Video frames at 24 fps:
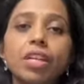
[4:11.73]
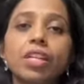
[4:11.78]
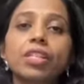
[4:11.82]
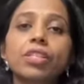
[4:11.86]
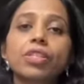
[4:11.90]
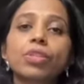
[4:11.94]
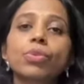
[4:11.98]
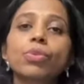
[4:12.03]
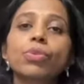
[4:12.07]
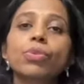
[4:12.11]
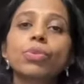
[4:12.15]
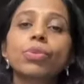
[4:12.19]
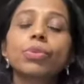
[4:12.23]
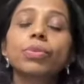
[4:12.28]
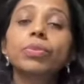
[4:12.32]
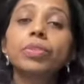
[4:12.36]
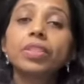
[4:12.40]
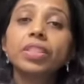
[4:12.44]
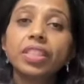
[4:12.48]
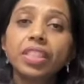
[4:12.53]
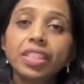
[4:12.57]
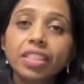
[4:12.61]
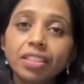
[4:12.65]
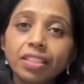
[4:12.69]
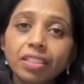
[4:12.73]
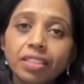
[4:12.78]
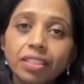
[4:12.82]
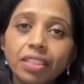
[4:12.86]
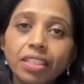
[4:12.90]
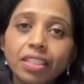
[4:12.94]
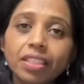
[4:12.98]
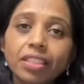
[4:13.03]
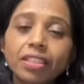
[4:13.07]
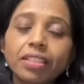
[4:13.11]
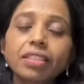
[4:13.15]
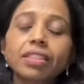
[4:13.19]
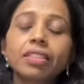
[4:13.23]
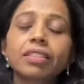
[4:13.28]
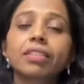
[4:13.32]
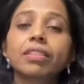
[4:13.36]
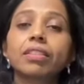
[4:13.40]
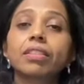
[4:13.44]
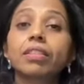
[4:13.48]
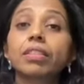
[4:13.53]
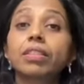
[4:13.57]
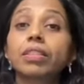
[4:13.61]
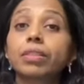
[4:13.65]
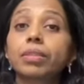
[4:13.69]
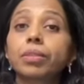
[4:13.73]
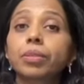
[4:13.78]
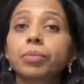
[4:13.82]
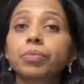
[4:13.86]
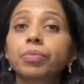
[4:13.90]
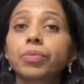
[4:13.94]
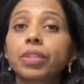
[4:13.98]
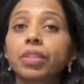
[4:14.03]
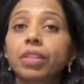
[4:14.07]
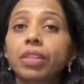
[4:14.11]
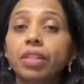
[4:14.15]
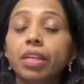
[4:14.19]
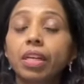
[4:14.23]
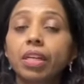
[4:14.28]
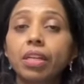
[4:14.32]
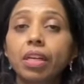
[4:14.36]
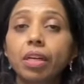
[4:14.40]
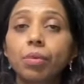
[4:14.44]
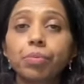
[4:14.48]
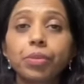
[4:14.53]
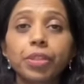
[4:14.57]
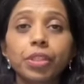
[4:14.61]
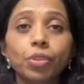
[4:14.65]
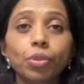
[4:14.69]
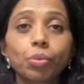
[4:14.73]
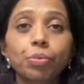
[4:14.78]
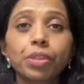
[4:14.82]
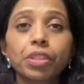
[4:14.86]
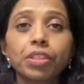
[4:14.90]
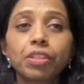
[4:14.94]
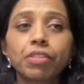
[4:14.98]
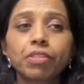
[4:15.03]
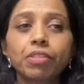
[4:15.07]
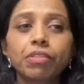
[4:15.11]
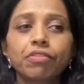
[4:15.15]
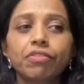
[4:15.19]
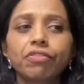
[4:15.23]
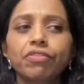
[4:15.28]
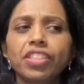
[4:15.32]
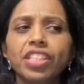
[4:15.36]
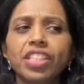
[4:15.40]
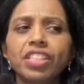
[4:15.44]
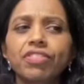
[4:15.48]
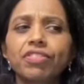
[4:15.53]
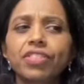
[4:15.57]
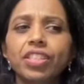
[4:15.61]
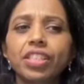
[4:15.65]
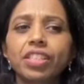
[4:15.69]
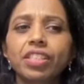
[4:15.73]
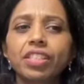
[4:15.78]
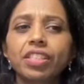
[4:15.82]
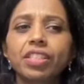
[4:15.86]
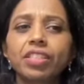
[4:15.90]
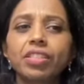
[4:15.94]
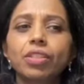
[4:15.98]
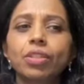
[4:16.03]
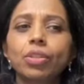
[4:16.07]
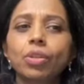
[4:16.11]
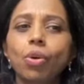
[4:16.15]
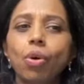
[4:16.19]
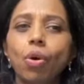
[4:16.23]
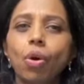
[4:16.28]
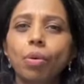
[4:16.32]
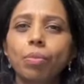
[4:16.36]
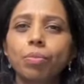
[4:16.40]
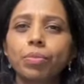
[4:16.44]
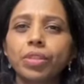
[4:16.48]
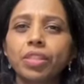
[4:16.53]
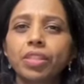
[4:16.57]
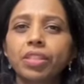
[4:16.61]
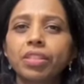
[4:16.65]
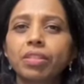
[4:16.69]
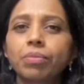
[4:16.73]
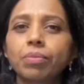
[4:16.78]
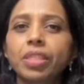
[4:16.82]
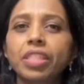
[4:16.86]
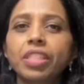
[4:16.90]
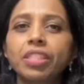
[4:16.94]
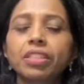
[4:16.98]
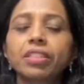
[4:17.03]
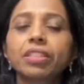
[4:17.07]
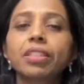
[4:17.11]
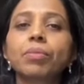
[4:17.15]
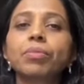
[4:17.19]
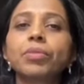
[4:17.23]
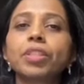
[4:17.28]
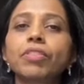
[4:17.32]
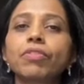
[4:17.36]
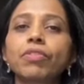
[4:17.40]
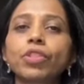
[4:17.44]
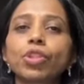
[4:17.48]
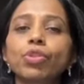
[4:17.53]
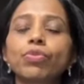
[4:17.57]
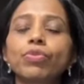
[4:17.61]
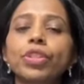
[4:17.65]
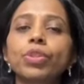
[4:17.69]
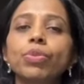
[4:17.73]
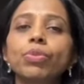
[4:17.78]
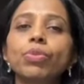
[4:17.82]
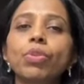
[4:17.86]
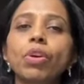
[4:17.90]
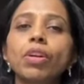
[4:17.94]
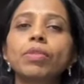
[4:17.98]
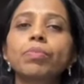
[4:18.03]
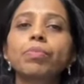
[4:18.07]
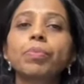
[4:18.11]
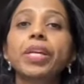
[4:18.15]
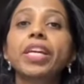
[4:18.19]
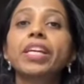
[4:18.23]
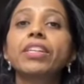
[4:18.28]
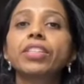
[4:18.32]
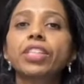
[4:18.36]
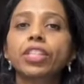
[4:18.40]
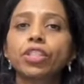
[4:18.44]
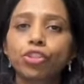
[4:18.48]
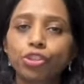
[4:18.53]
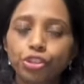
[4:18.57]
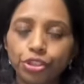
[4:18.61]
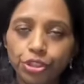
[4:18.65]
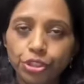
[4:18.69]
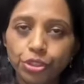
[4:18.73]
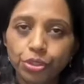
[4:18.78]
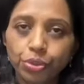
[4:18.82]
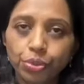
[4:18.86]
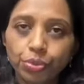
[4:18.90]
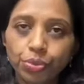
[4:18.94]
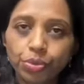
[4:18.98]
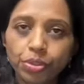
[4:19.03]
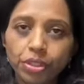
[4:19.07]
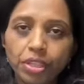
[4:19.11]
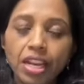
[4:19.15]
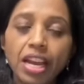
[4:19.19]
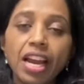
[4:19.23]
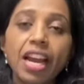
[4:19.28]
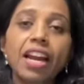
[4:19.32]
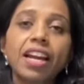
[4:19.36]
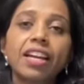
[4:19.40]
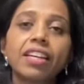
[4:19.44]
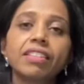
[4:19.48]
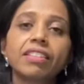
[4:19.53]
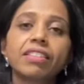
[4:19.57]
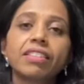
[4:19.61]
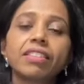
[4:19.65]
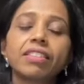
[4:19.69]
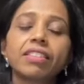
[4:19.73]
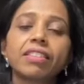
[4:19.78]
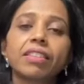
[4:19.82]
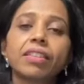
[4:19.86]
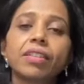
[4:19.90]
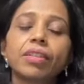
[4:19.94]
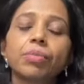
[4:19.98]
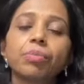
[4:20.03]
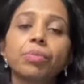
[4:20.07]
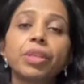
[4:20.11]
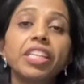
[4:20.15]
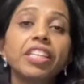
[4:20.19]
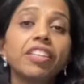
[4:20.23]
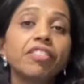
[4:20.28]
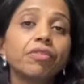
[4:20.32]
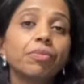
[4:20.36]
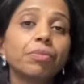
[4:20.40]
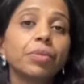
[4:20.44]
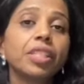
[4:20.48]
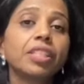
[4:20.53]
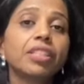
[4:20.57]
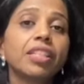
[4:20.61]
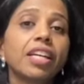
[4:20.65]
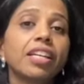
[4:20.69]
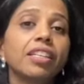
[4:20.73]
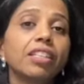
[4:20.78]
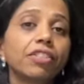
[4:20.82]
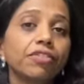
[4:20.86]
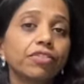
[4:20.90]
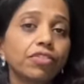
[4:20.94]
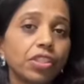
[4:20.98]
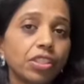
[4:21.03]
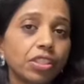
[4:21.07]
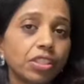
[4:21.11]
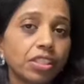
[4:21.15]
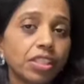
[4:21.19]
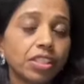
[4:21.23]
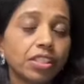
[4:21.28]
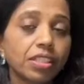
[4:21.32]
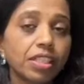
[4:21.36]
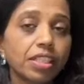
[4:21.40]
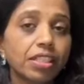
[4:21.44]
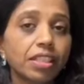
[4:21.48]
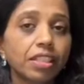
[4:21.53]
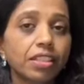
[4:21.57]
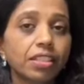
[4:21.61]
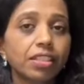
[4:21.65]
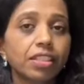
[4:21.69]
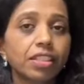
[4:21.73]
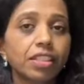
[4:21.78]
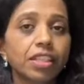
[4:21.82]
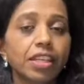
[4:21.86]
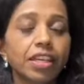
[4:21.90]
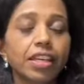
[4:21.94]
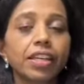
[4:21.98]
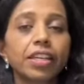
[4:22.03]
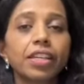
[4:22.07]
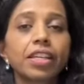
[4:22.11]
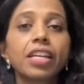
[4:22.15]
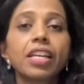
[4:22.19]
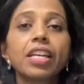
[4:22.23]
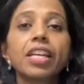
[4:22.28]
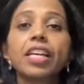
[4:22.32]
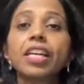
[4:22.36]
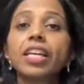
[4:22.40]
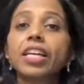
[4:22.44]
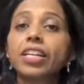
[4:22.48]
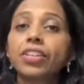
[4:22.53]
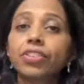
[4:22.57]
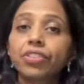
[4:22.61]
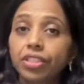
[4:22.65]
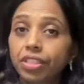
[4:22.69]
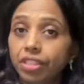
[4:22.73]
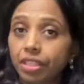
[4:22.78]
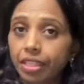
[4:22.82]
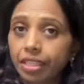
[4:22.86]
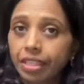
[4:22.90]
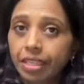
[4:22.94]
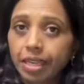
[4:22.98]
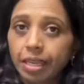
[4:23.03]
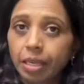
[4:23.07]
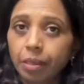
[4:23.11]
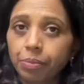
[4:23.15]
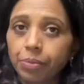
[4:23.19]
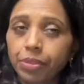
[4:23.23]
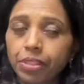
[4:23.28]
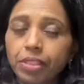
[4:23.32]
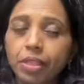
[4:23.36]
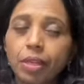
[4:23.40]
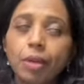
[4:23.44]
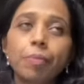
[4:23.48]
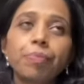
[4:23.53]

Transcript: So these things appear to be very, very common, but it's something which we do not pay attention to. And believe me that if these things are taken care, it really helps.